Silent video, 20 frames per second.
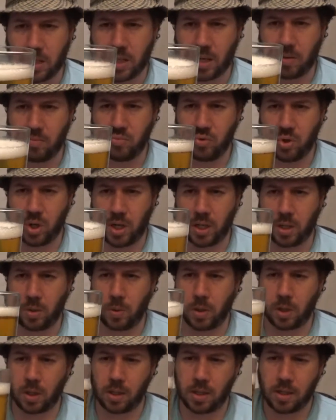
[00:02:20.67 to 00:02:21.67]
down really
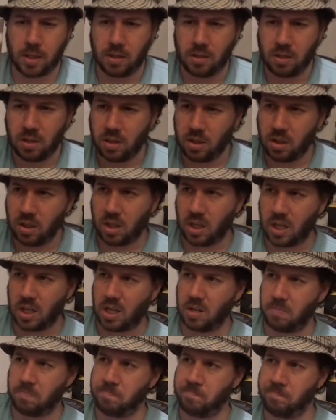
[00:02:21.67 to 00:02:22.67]
quickly.
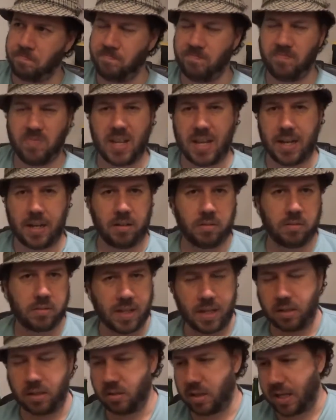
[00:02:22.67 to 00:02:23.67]
Um, yeah, it's
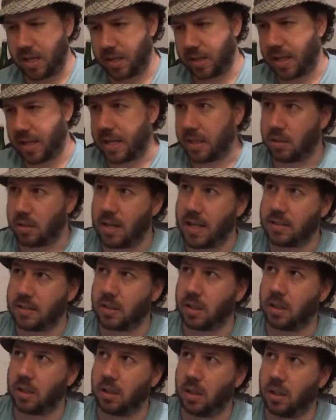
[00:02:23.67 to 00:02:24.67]
that, that, that
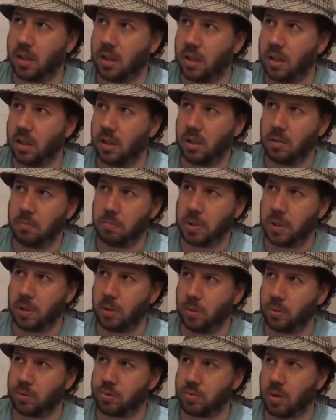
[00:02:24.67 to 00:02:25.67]
classic uh,
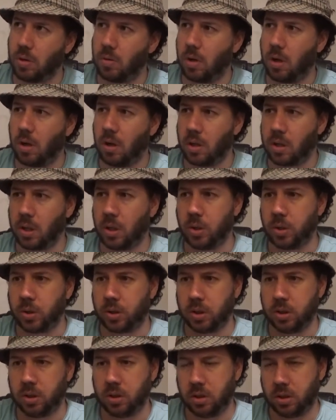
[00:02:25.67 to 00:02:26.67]
Pils stroke lager
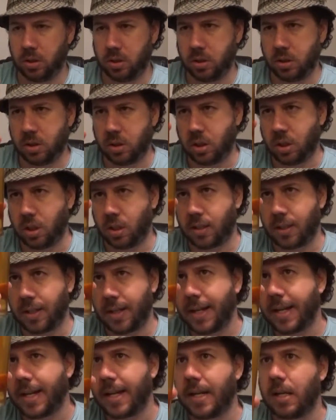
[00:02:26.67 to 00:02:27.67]
look. Uh,
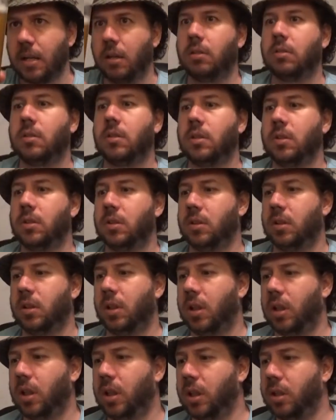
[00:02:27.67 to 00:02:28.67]
clean.
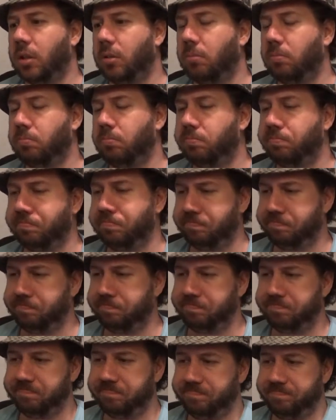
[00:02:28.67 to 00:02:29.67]
Um,
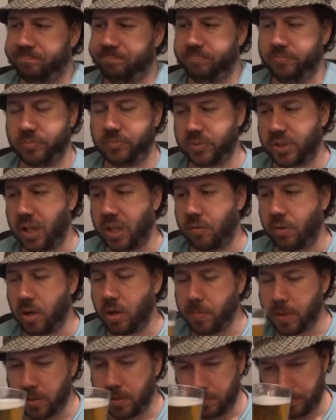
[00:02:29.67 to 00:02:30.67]
Vasco
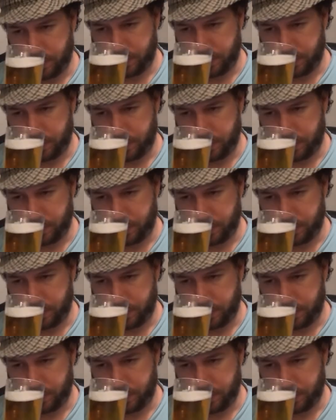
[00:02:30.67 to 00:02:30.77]
Roma.